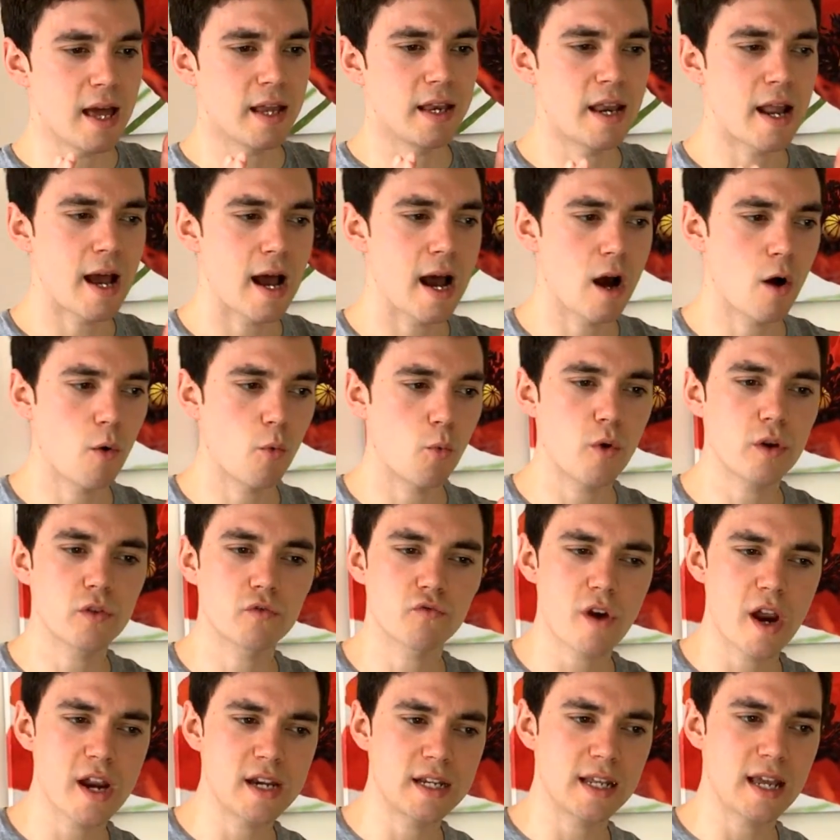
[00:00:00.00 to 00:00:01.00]
Now, with
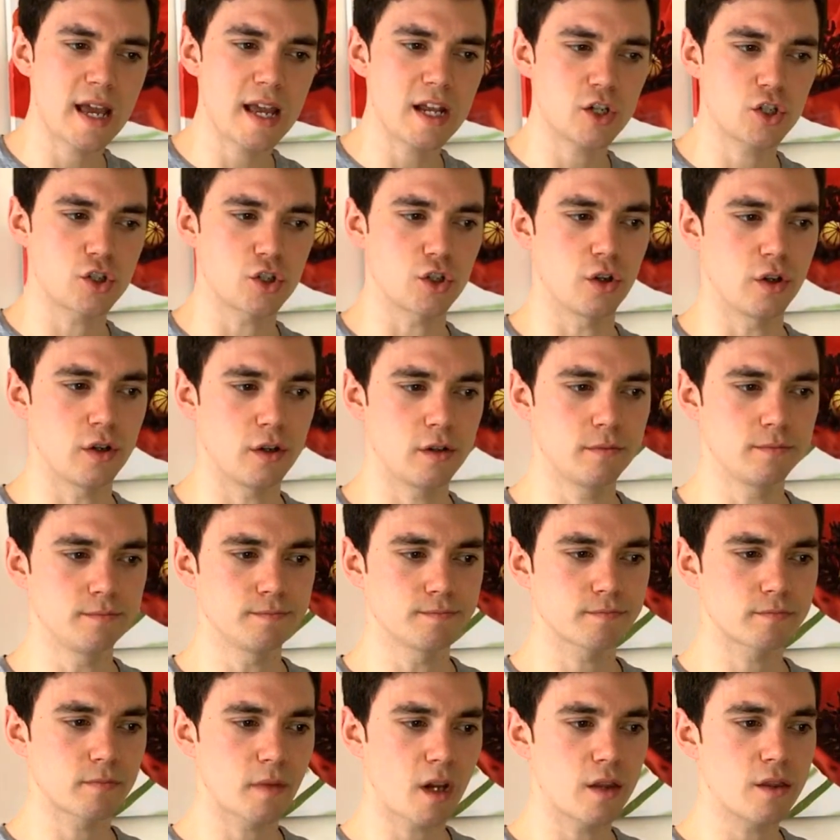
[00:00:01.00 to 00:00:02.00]
radiation,
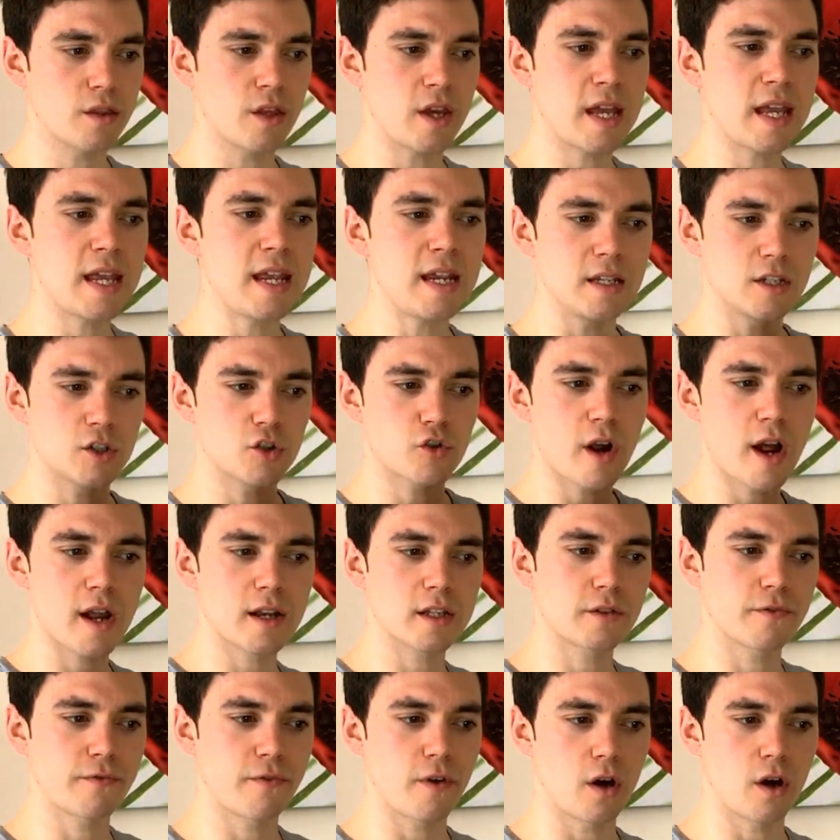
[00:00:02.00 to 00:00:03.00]
the heat
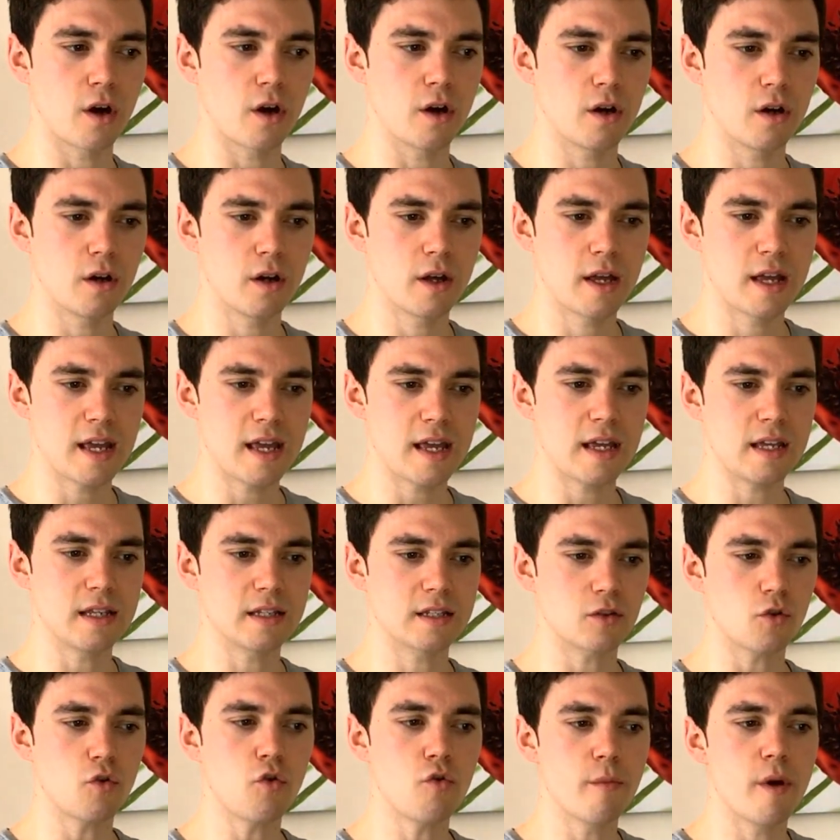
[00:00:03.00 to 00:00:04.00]
transfer
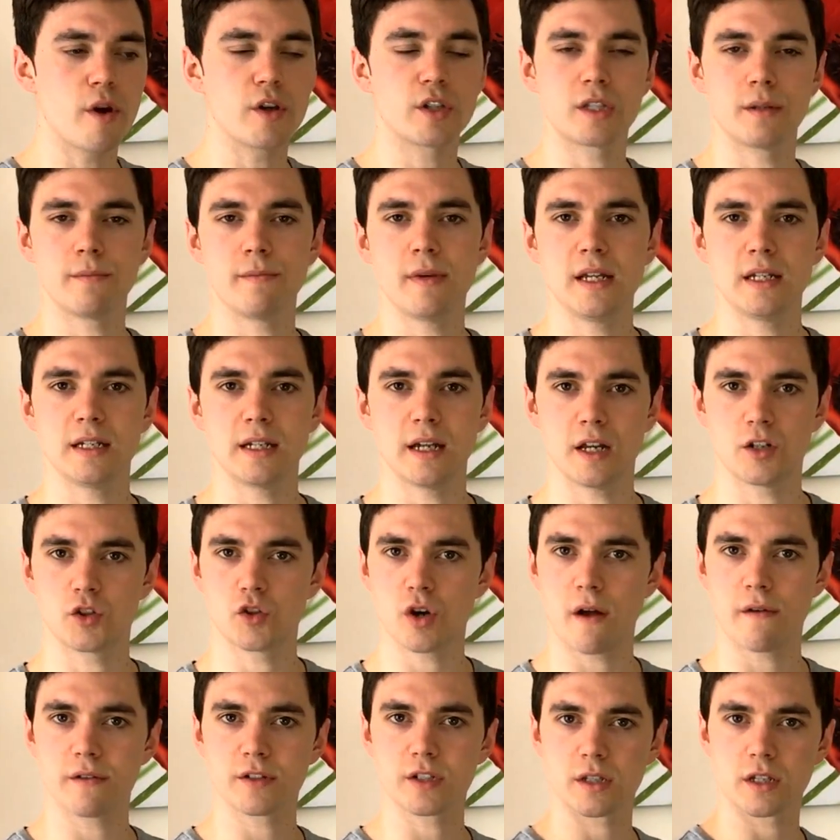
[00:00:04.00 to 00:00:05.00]
is almost immediate. It
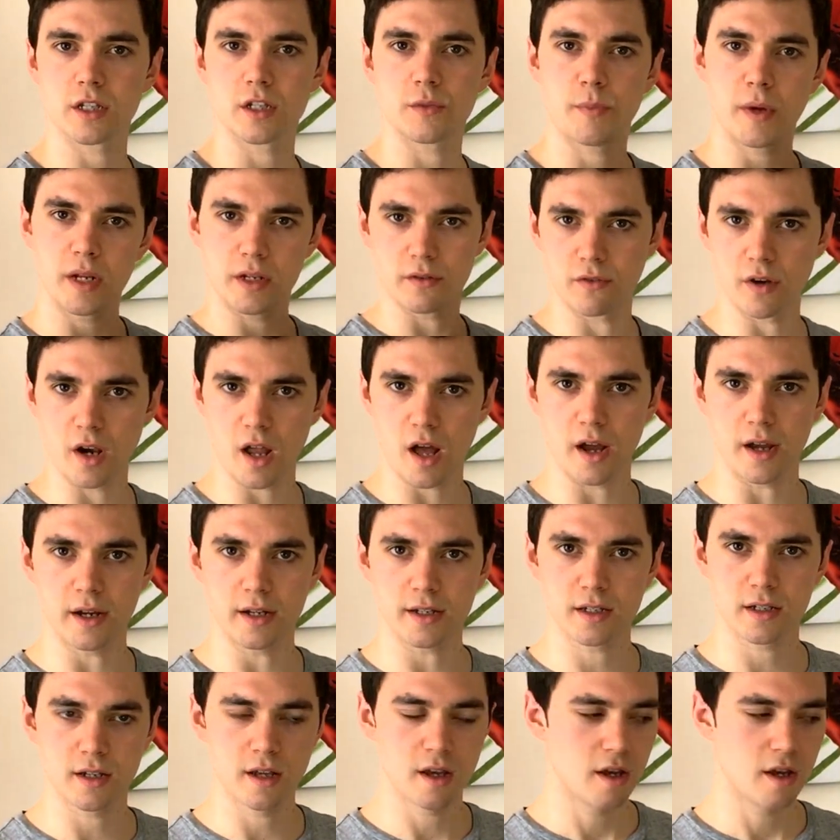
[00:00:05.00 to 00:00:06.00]
travels at the speed of light.